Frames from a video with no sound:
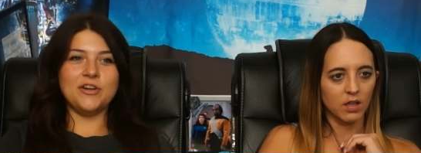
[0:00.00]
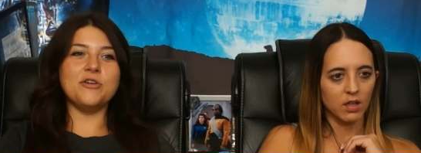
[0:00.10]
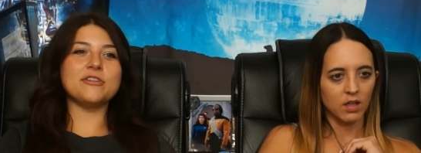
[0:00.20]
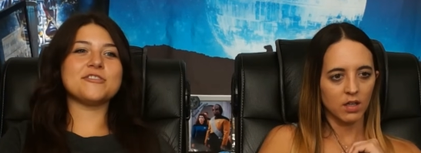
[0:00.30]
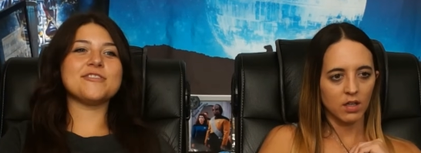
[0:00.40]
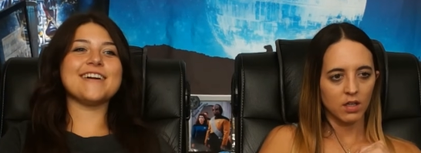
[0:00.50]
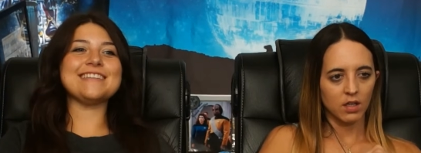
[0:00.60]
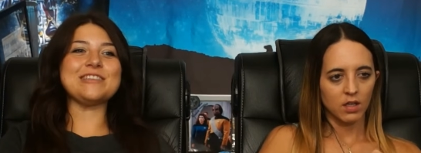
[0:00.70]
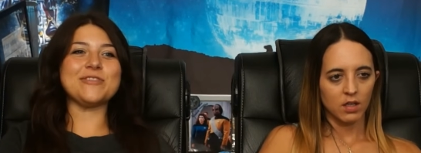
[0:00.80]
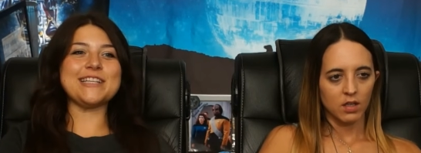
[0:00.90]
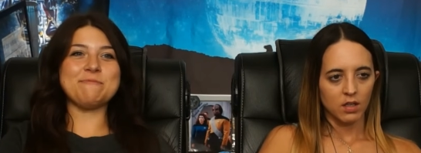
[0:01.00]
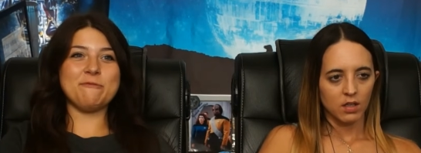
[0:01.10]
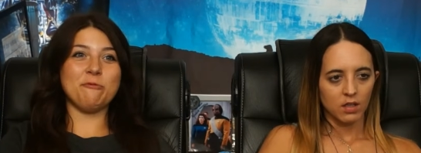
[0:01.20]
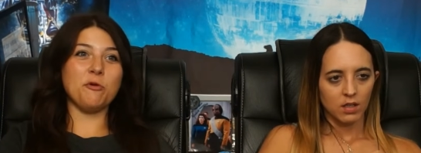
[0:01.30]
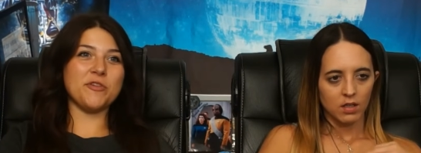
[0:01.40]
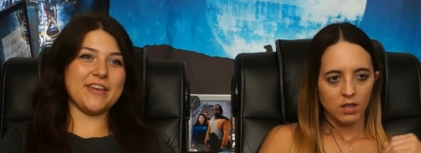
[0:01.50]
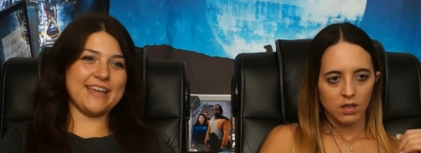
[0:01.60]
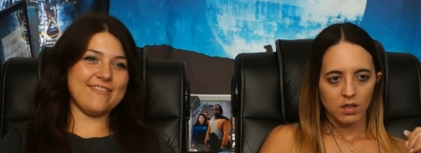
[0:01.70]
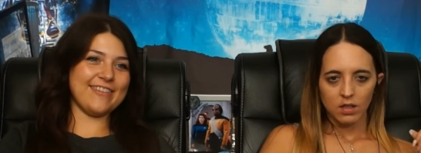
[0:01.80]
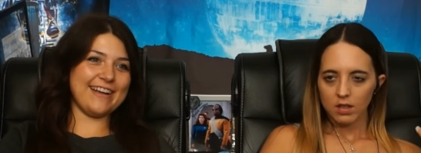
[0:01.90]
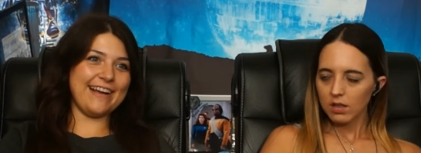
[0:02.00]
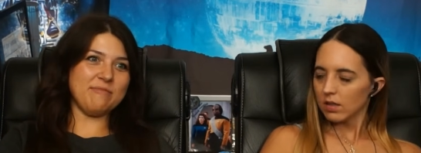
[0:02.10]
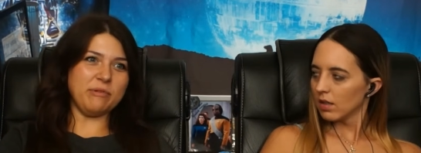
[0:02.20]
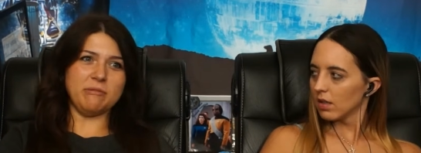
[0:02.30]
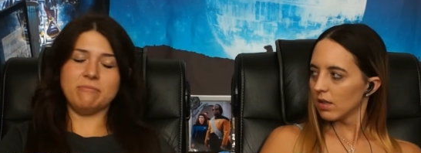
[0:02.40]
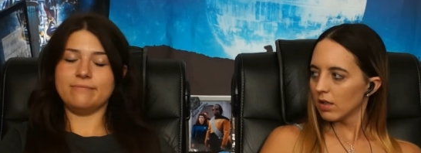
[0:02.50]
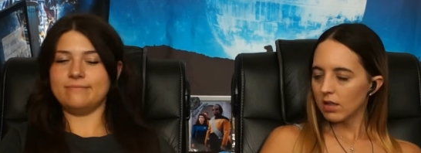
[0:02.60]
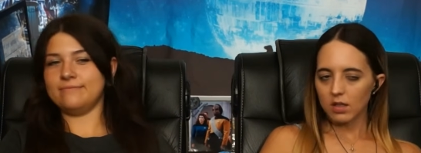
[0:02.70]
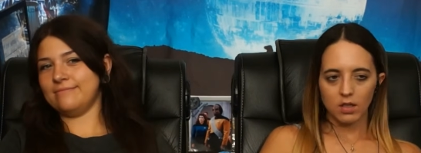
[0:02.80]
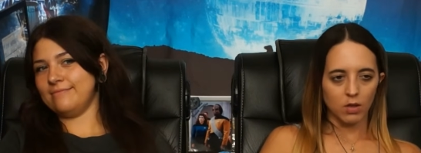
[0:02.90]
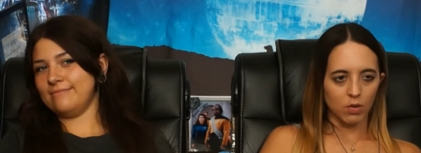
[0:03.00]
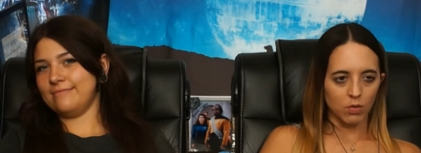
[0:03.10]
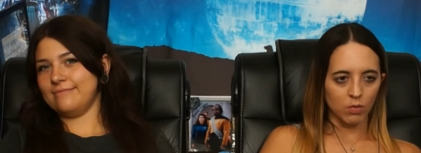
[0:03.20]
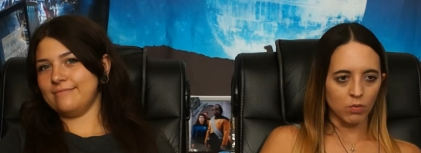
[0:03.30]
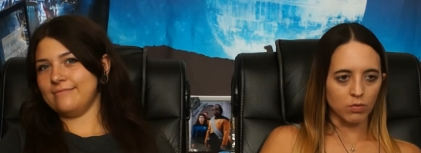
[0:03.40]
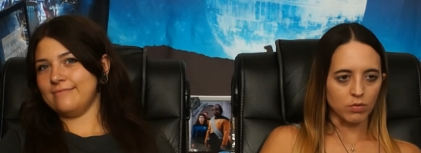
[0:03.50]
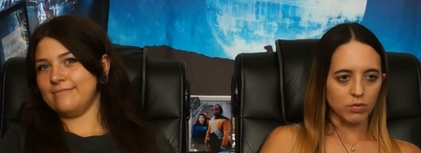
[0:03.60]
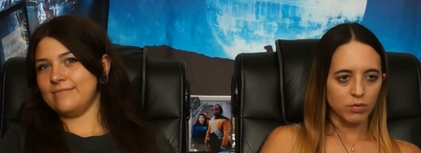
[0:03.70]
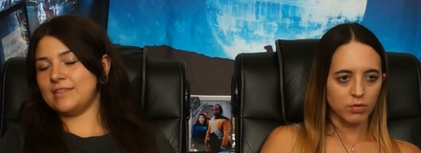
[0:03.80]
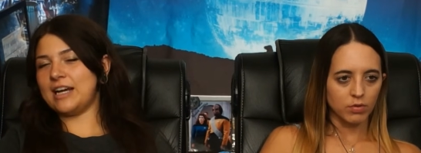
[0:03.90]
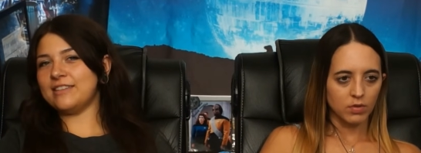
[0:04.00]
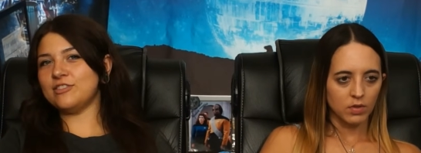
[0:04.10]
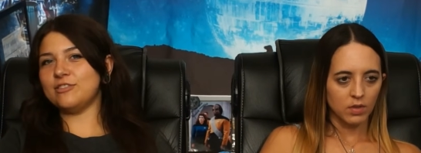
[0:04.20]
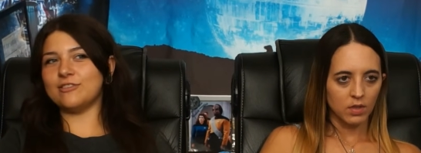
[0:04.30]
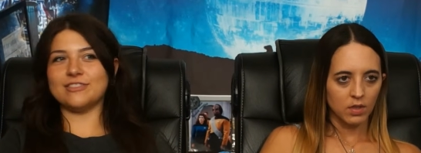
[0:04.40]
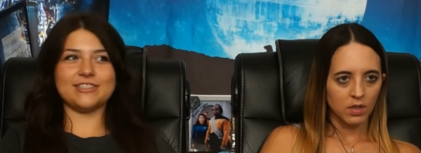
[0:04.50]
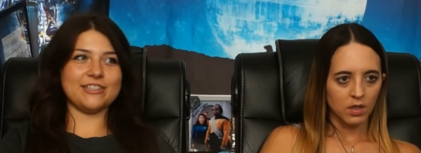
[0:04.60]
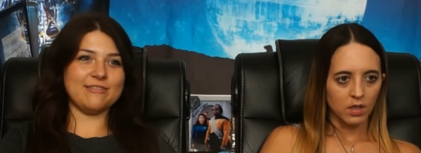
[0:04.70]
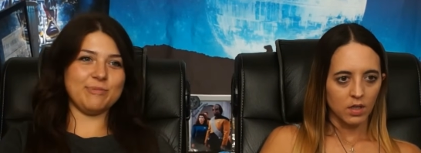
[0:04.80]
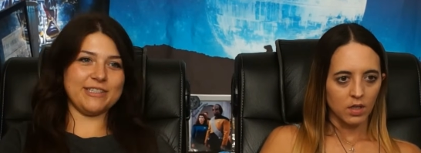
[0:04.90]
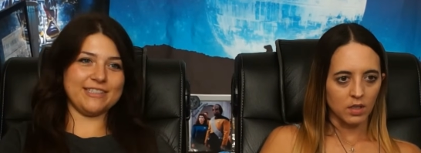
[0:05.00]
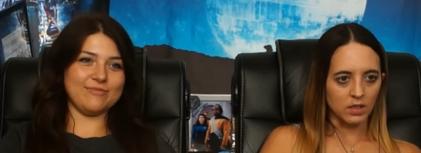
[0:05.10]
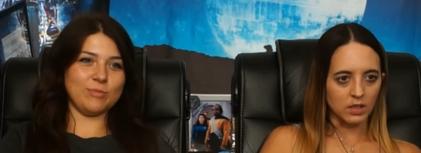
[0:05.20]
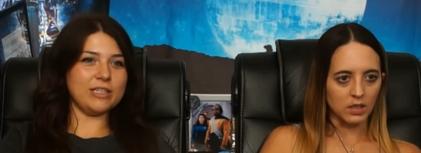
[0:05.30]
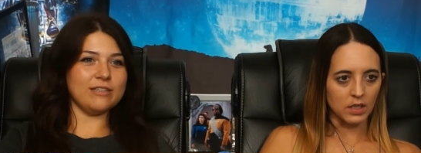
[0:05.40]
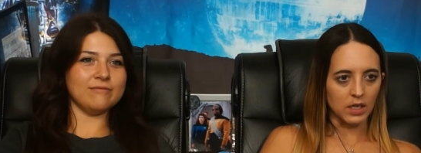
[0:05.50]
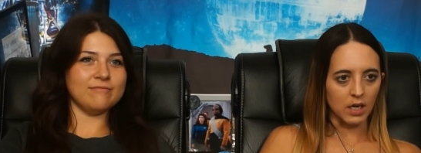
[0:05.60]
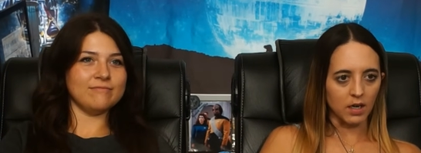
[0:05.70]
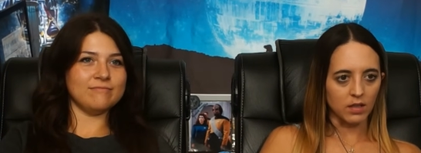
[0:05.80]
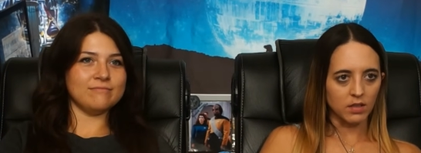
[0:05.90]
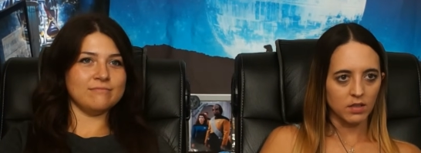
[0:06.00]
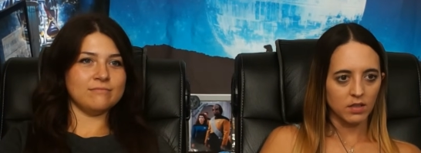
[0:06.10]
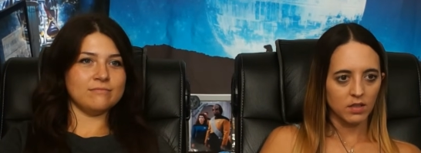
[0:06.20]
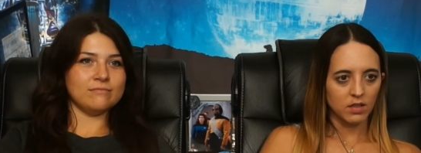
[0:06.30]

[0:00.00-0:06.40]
Speaker 1: neutralize threats before they even happen. Ooh, that's a little dystopian to me. Yeah.